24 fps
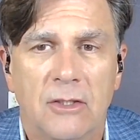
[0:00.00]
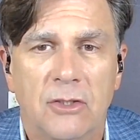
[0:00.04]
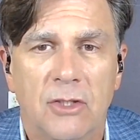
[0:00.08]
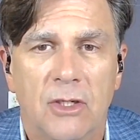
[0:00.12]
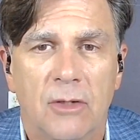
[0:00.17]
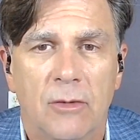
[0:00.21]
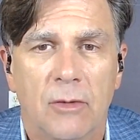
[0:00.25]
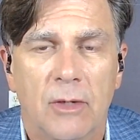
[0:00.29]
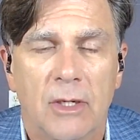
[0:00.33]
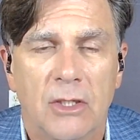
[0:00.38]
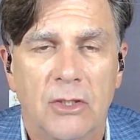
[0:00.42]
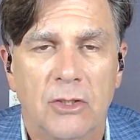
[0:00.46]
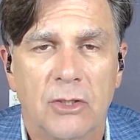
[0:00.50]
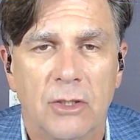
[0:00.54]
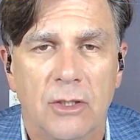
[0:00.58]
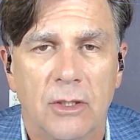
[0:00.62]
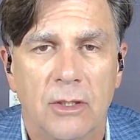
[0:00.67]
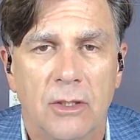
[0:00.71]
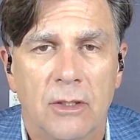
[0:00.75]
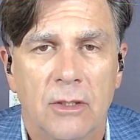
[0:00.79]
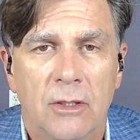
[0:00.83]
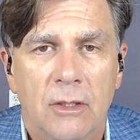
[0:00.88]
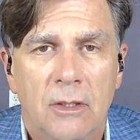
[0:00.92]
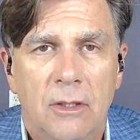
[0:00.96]

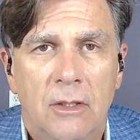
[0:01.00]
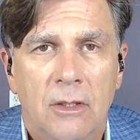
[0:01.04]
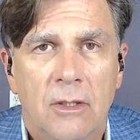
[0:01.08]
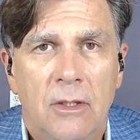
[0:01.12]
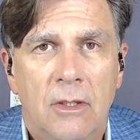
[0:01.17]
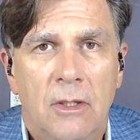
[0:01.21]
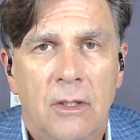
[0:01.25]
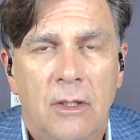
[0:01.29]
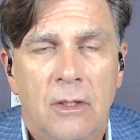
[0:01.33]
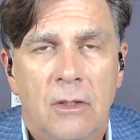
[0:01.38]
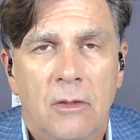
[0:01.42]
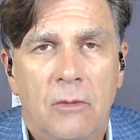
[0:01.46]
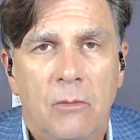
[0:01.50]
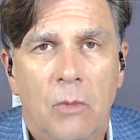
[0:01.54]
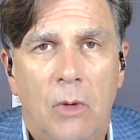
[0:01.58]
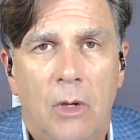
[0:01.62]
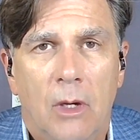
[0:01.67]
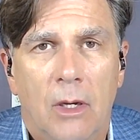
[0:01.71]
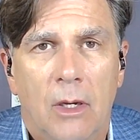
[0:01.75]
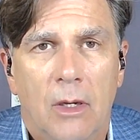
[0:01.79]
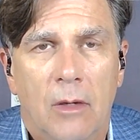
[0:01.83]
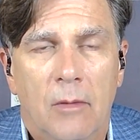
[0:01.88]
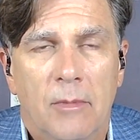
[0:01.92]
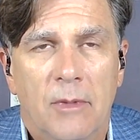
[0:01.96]
generation,
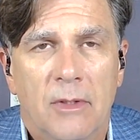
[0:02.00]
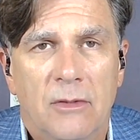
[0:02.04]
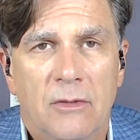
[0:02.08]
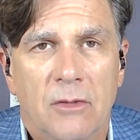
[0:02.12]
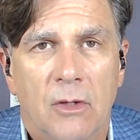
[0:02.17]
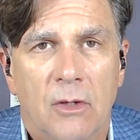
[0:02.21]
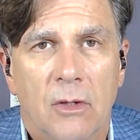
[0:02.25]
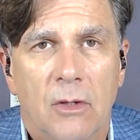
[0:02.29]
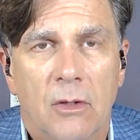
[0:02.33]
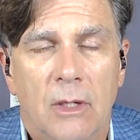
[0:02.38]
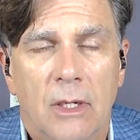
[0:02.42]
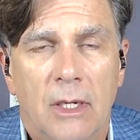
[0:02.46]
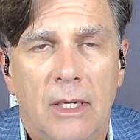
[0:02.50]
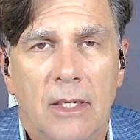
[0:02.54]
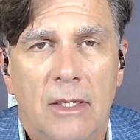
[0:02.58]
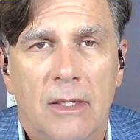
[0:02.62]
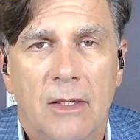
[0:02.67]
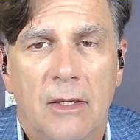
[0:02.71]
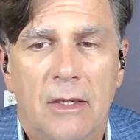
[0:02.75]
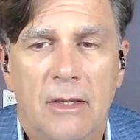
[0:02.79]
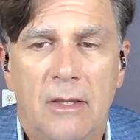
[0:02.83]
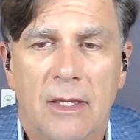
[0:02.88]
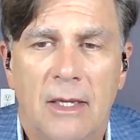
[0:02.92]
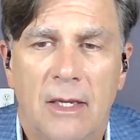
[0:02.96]
is there
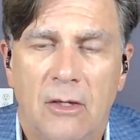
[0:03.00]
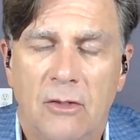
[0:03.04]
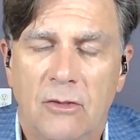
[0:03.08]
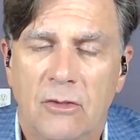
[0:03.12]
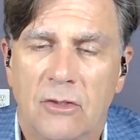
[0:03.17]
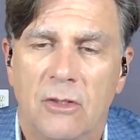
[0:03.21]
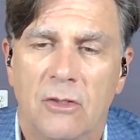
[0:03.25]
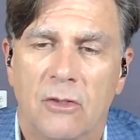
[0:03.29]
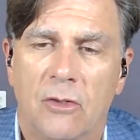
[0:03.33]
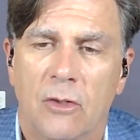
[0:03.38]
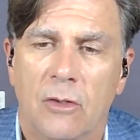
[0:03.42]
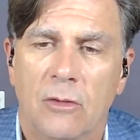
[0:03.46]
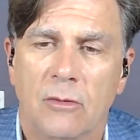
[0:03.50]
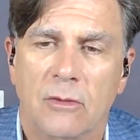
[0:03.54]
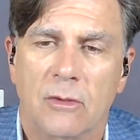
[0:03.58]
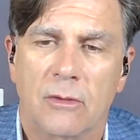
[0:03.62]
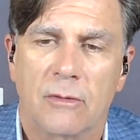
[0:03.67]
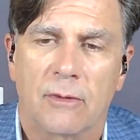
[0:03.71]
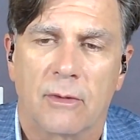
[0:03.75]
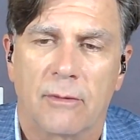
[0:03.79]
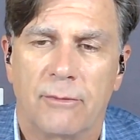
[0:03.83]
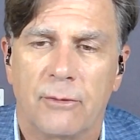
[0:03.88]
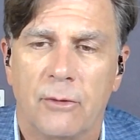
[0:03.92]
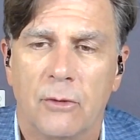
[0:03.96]
anything else in terms
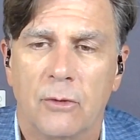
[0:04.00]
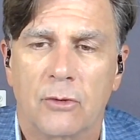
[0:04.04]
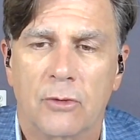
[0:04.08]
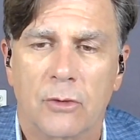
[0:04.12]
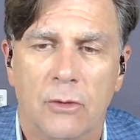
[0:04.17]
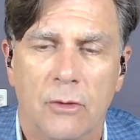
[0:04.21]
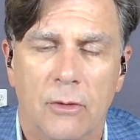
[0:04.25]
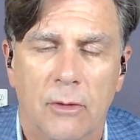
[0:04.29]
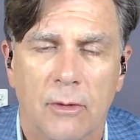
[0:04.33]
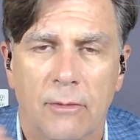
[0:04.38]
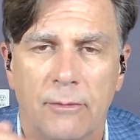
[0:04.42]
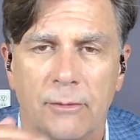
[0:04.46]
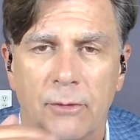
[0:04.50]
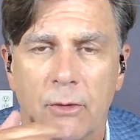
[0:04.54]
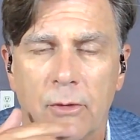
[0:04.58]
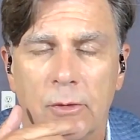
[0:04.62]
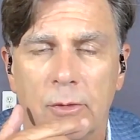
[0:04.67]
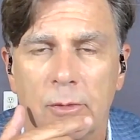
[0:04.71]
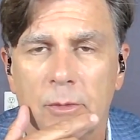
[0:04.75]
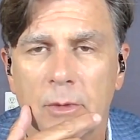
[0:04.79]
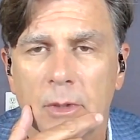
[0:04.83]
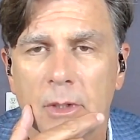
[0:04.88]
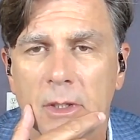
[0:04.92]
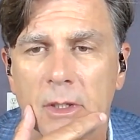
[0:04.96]
of the future of
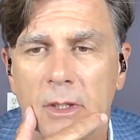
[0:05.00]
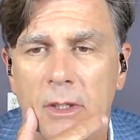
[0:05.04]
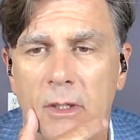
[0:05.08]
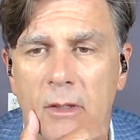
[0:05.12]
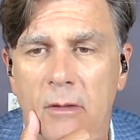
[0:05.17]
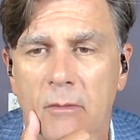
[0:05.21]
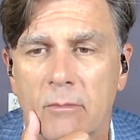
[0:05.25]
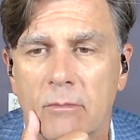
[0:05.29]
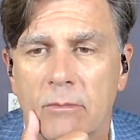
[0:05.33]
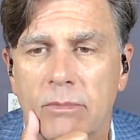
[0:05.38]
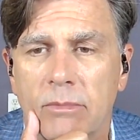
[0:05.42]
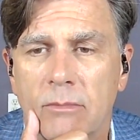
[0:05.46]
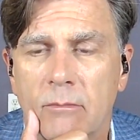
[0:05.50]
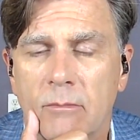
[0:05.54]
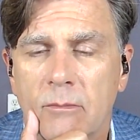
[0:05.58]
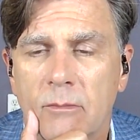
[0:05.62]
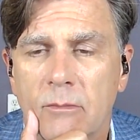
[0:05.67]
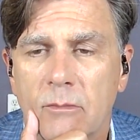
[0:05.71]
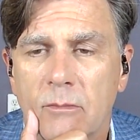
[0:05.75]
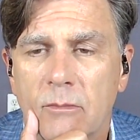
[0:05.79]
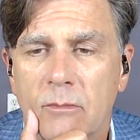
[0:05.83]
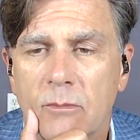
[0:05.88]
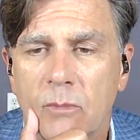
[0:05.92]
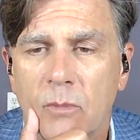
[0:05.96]
your
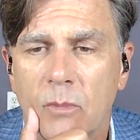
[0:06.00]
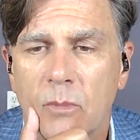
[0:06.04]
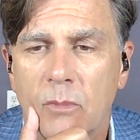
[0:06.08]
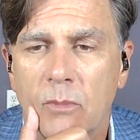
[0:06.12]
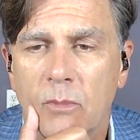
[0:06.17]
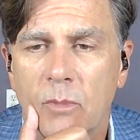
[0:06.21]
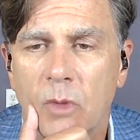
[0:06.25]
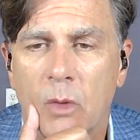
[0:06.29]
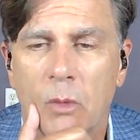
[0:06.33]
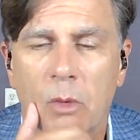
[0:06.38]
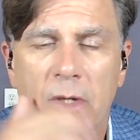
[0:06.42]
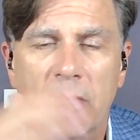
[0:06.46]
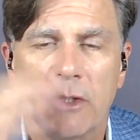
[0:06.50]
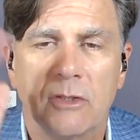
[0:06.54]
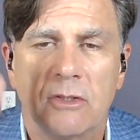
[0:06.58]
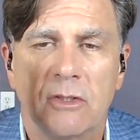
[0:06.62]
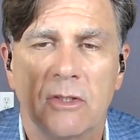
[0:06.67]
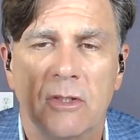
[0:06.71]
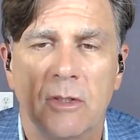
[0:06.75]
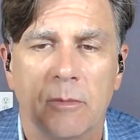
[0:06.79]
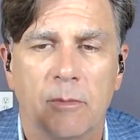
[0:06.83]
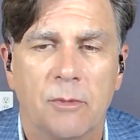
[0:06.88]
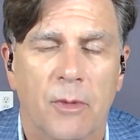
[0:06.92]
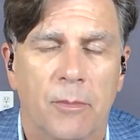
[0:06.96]
where you
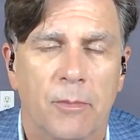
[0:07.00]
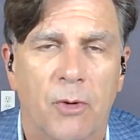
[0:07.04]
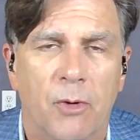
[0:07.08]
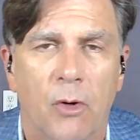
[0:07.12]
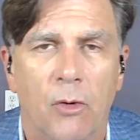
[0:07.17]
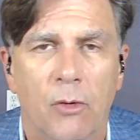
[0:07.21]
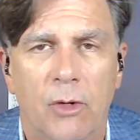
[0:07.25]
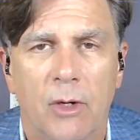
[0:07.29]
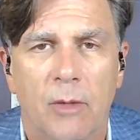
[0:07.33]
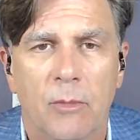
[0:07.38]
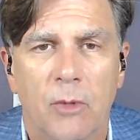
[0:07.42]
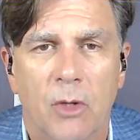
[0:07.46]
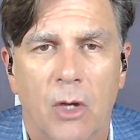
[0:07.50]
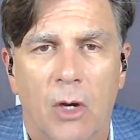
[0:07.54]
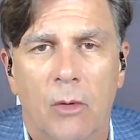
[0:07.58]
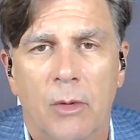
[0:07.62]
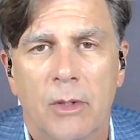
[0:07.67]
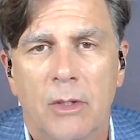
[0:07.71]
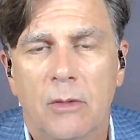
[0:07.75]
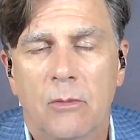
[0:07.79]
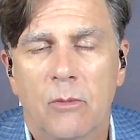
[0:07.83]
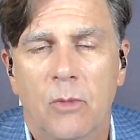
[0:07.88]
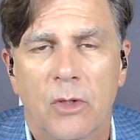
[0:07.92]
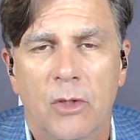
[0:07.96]
see the program
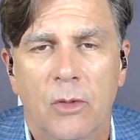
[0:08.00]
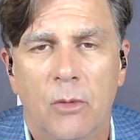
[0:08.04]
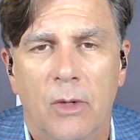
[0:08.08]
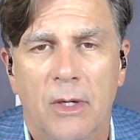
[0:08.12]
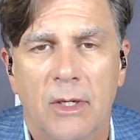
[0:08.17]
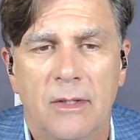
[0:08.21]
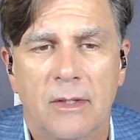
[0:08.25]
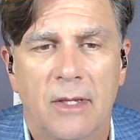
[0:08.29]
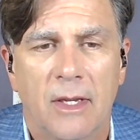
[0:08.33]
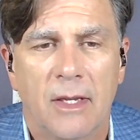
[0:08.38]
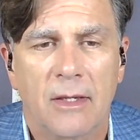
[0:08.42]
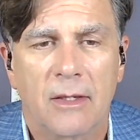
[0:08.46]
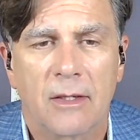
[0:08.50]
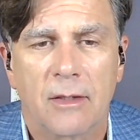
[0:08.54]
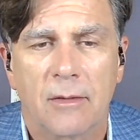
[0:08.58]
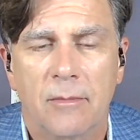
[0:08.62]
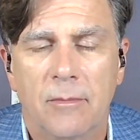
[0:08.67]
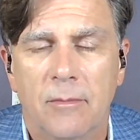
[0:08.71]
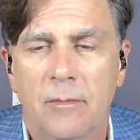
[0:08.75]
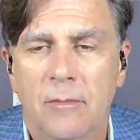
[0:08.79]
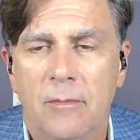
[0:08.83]
going, where you want to take it?